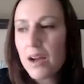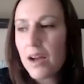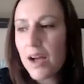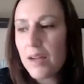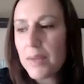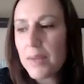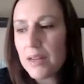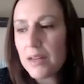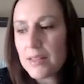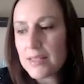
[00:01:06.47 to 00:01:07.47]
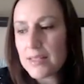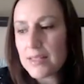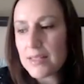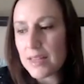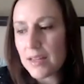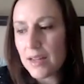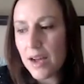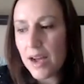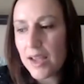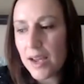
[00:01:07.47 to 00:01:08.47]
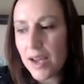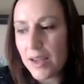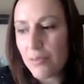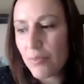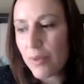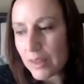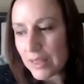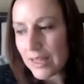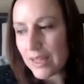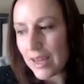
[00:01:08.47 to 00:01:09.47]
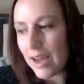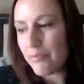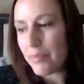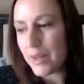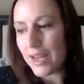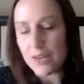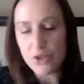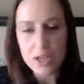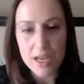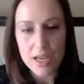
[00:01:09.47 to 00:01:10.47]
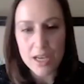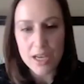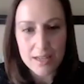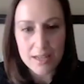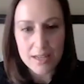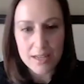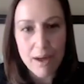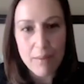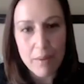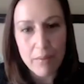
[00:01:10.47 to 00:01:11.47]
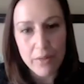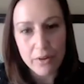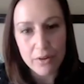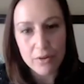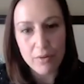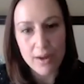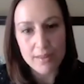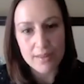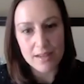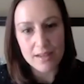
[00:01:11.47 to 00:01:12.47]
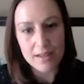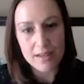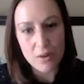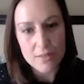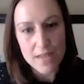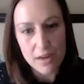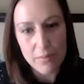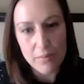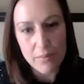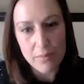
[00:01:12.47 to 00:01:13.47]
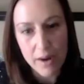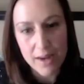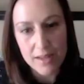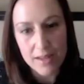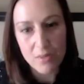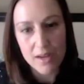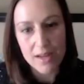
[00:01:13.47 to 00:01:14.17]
I mean, listen, I really have been educated by my brother, who I think knows how to build brands, right?